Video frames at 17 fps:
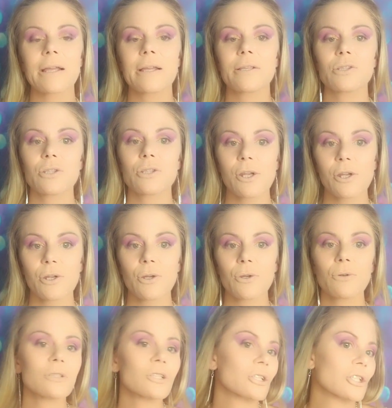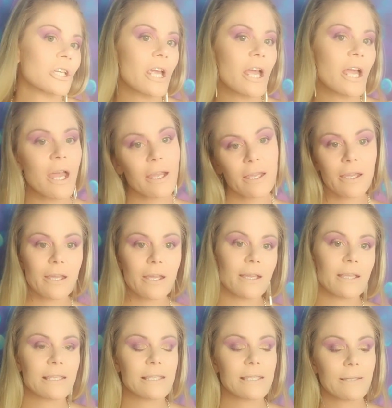and do
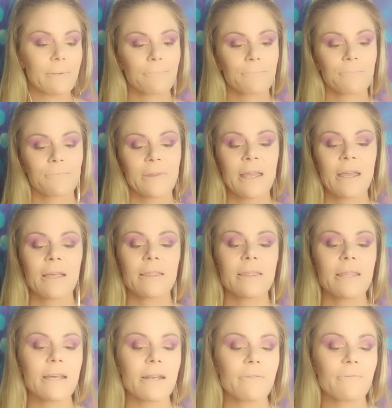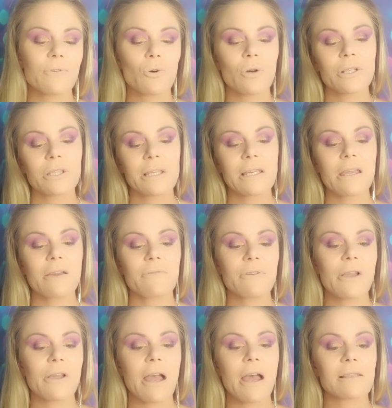check-ins. Then, of course, give
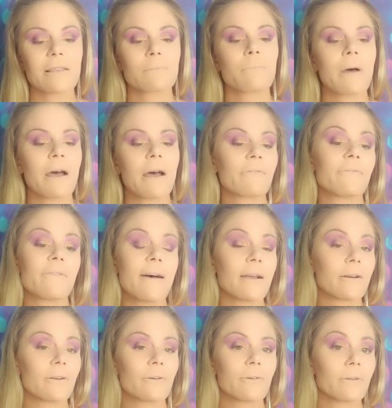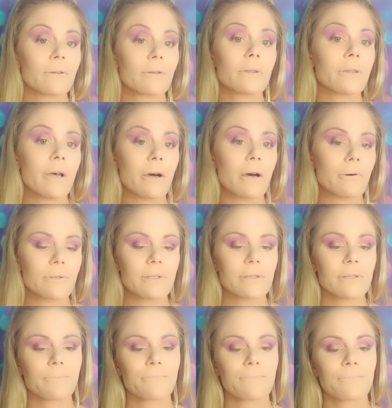you guys my final
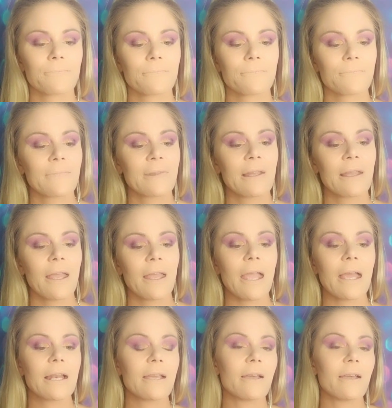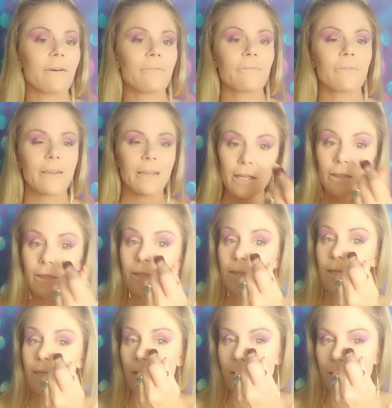thoughts. And if
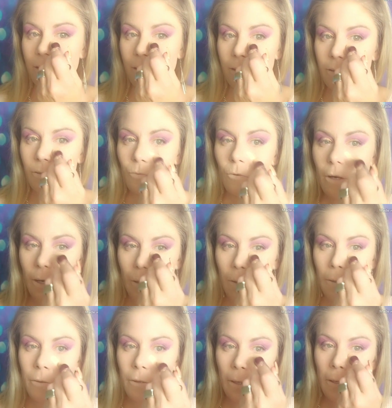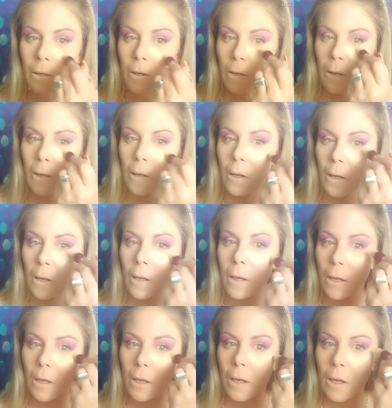this is worth
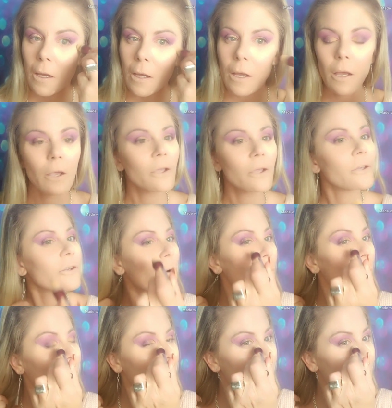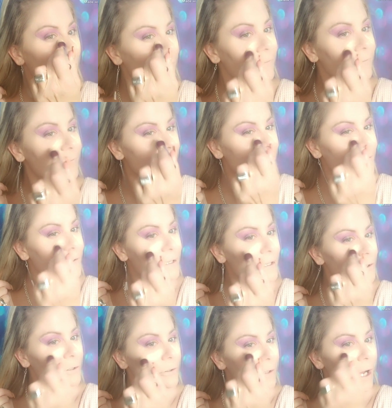your
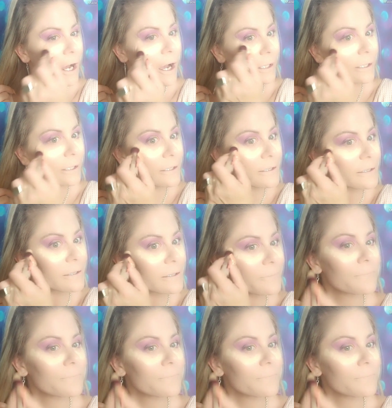$52,